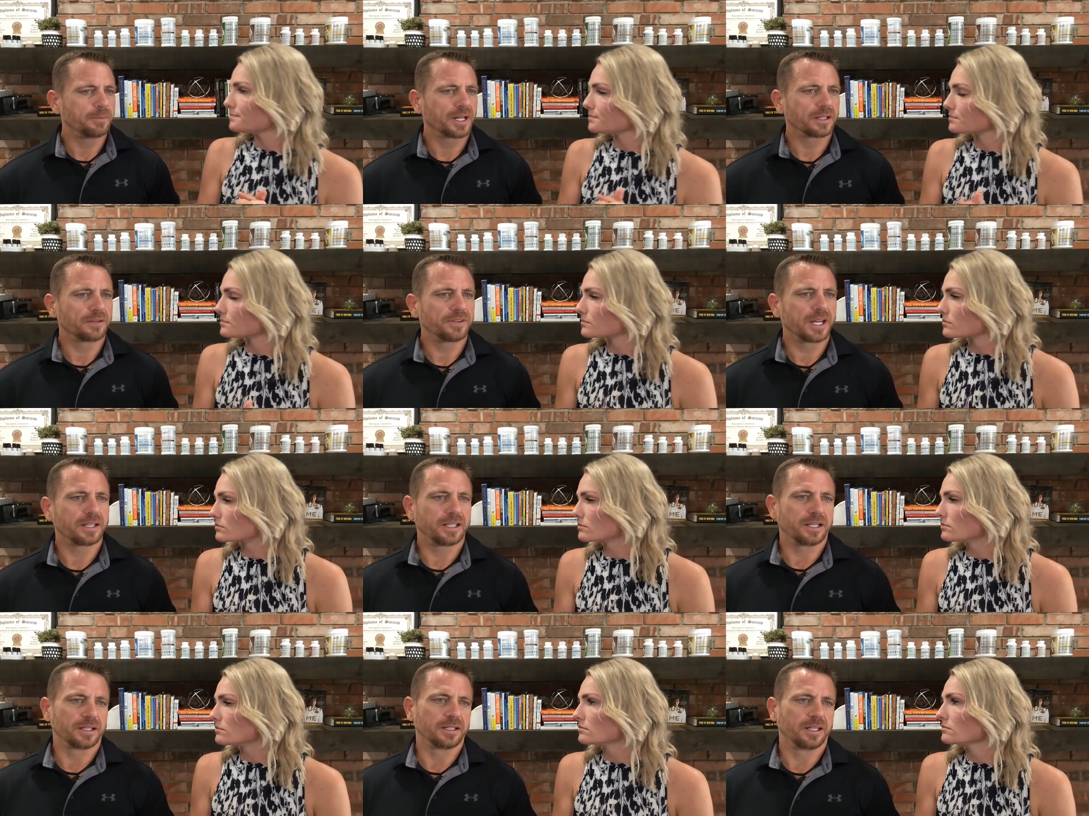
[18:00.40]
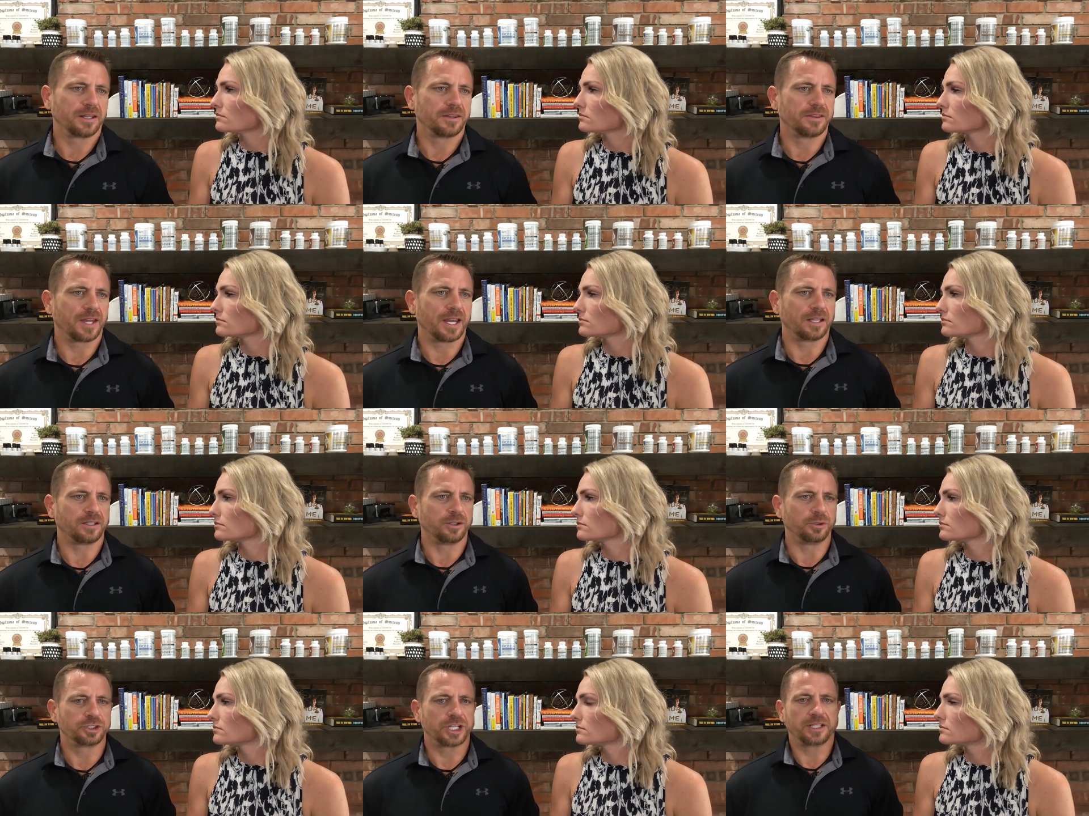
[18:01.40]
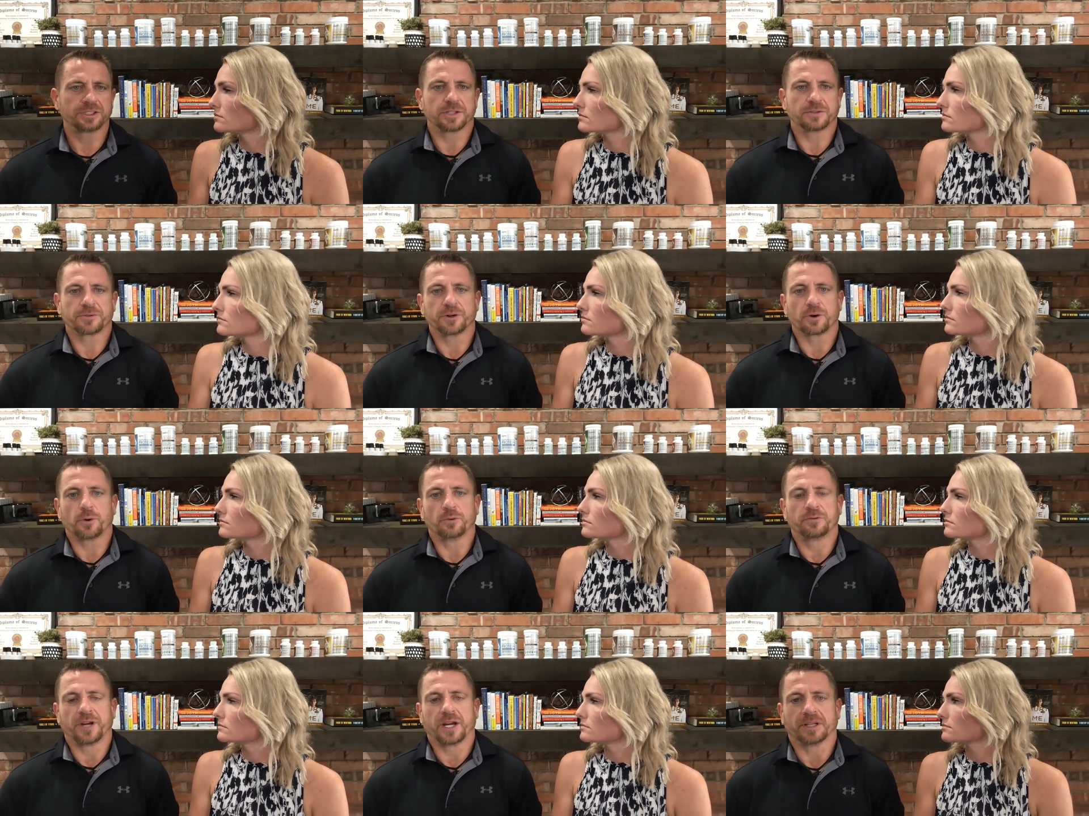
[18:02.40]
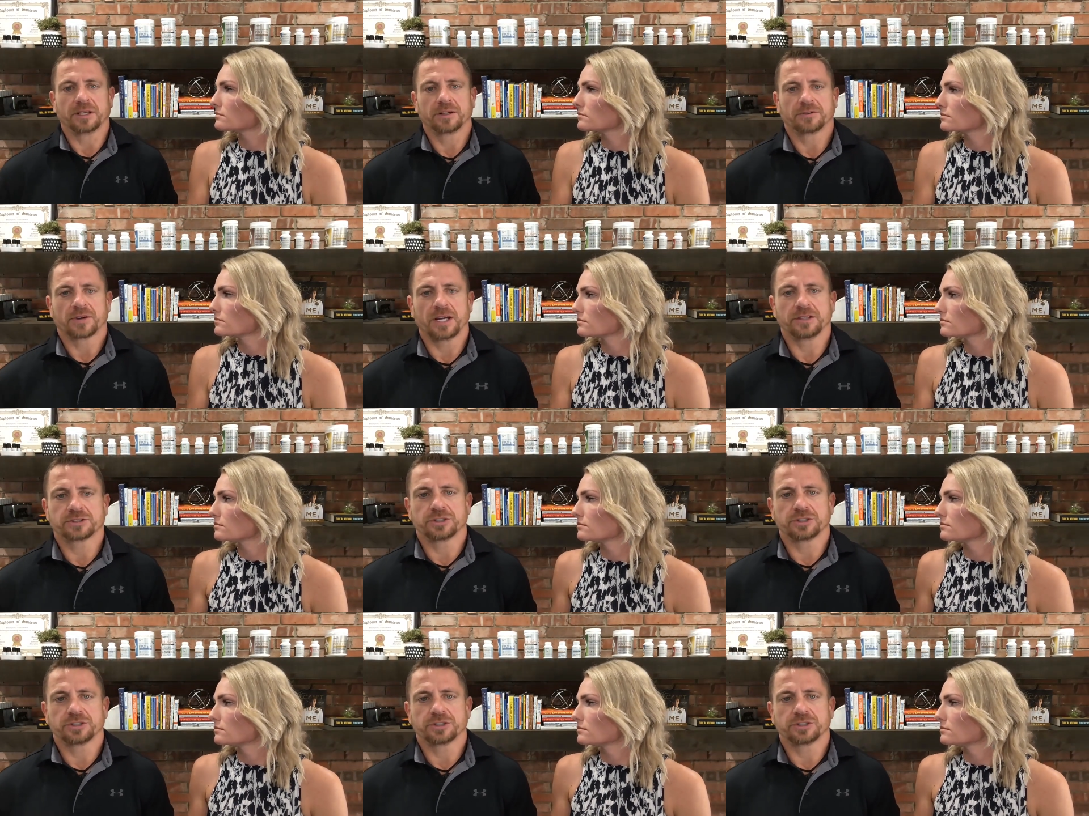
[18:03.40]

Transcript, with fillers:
Speaker 1: mean, I love the idea that you changed it for your whole family, right?